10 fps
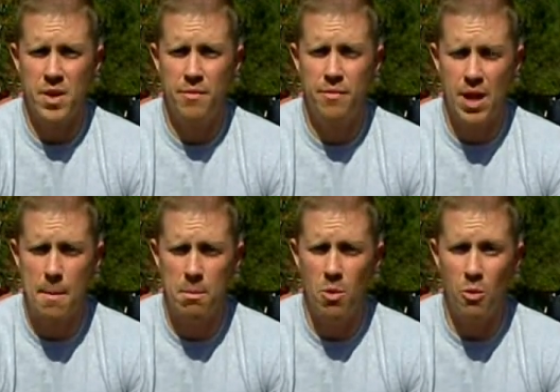
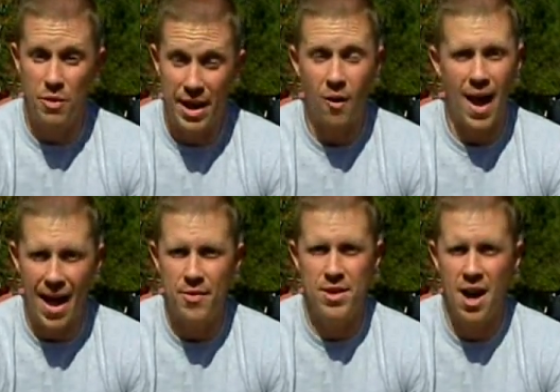flammable there
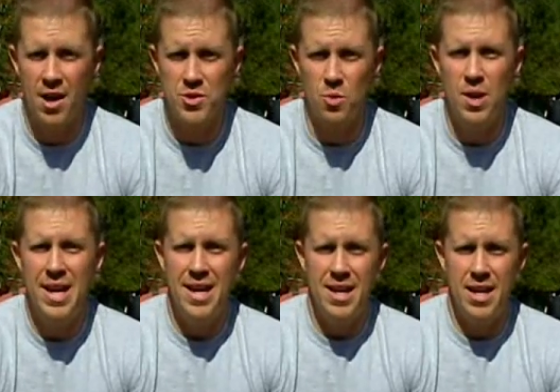at the nozzle.
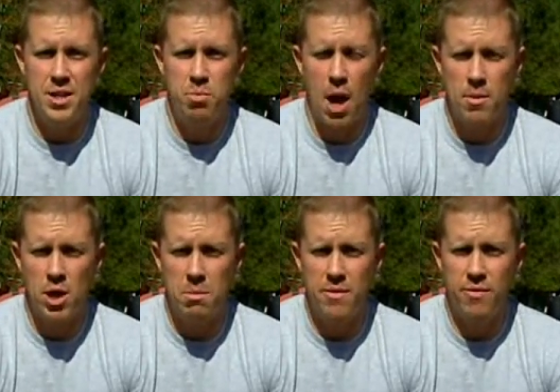It's probably
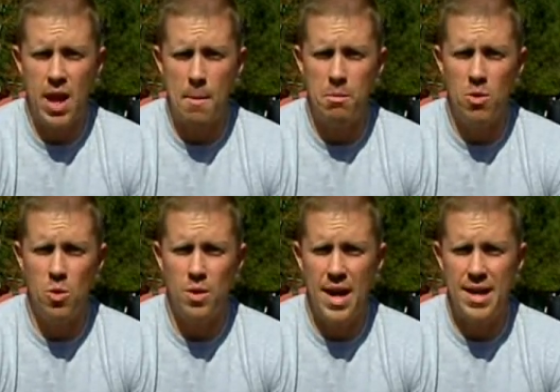going to be
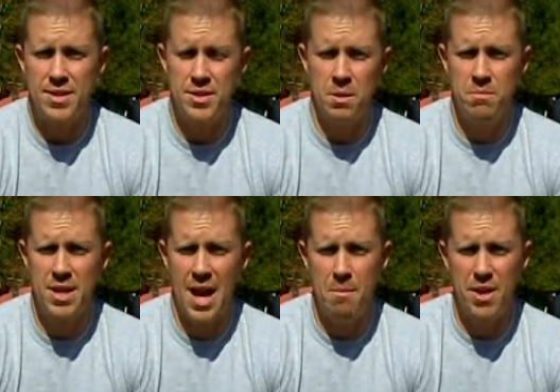flammable at some
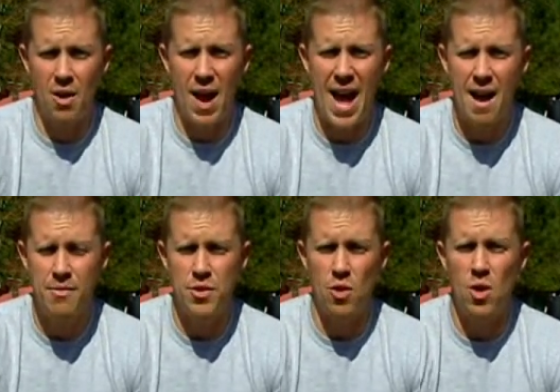time
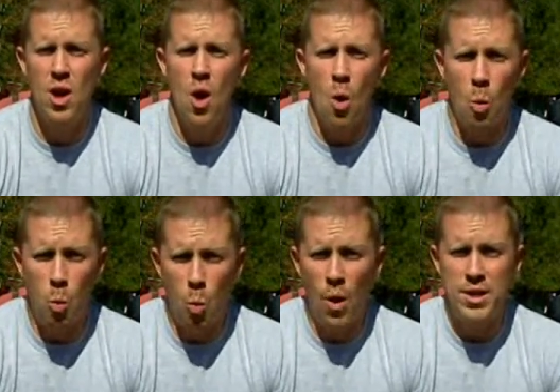thereafter.
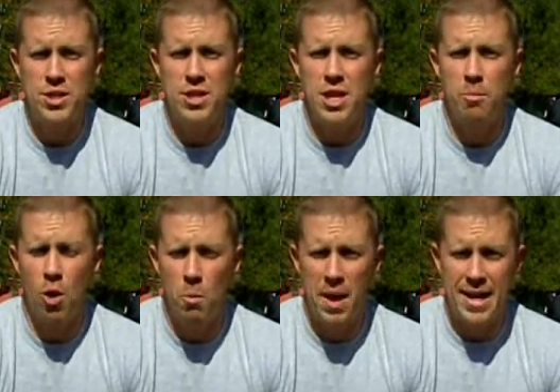Once the
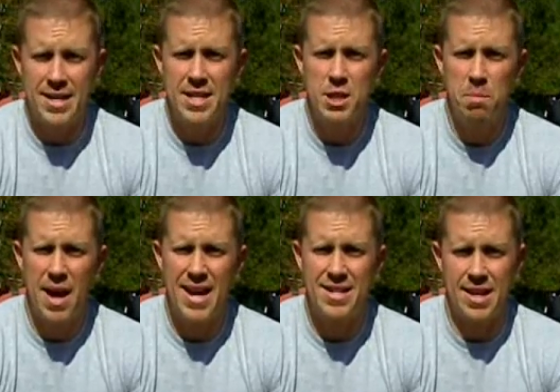propane
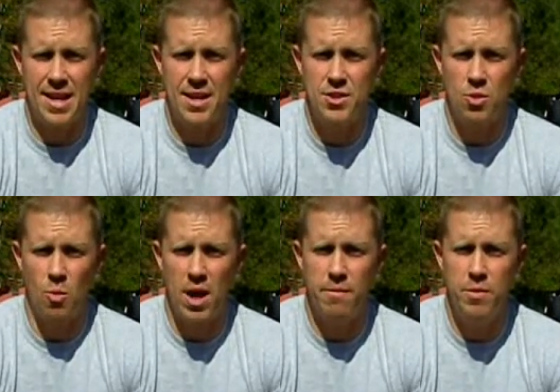dissipates and gets the
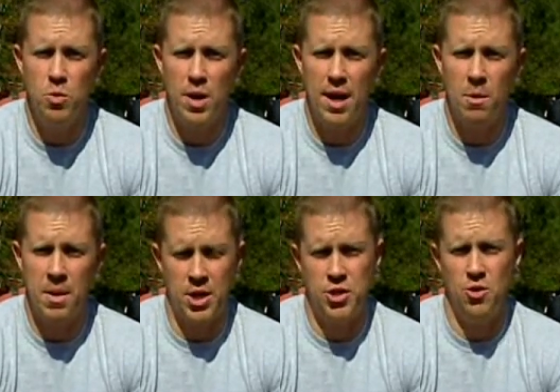right fuel to air
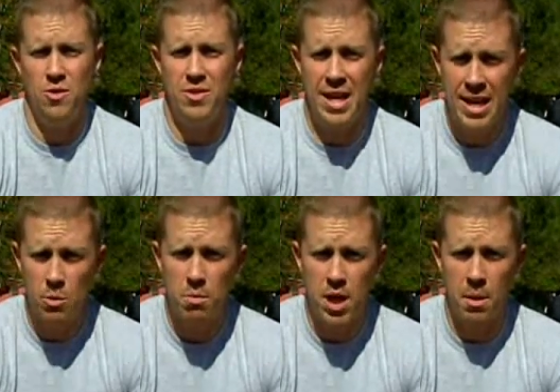mixture, then
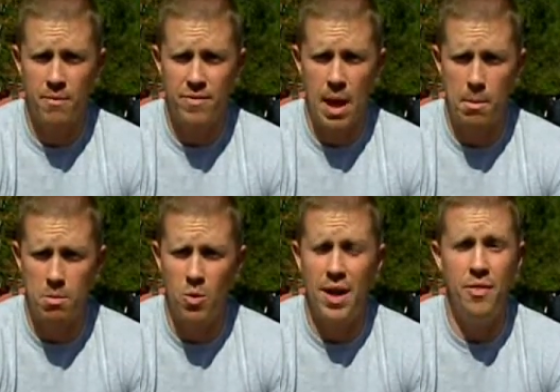it'll become
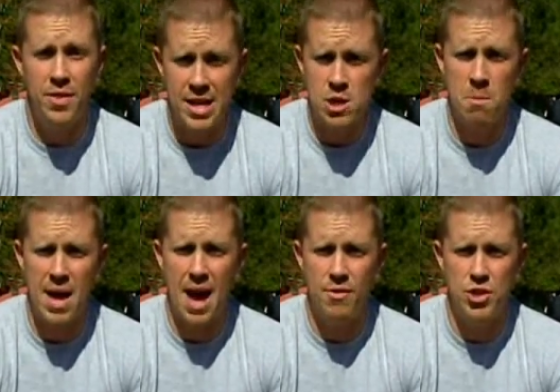flammable, and then you
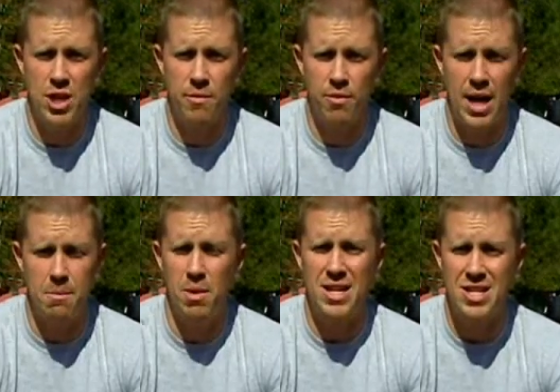may have a jet of
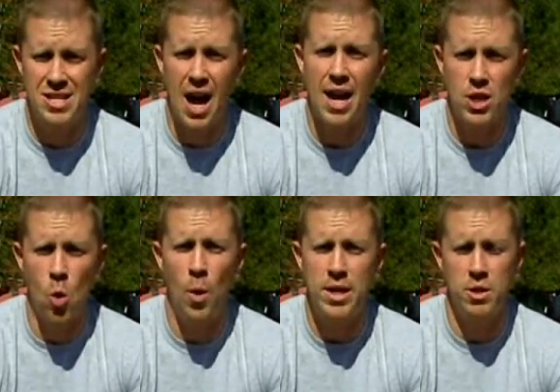flame. But it's not
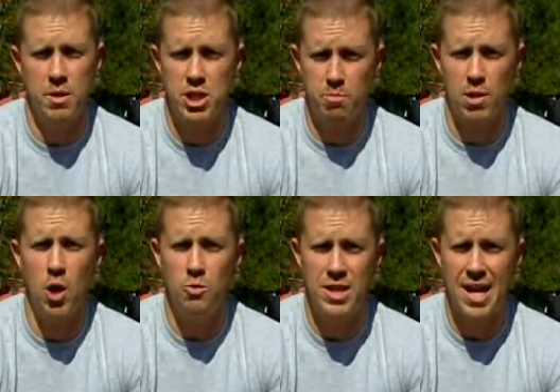going to
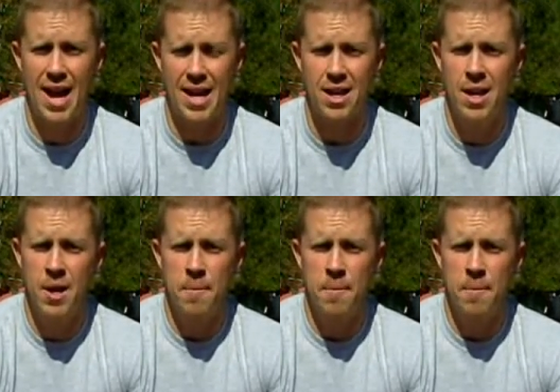explode the tank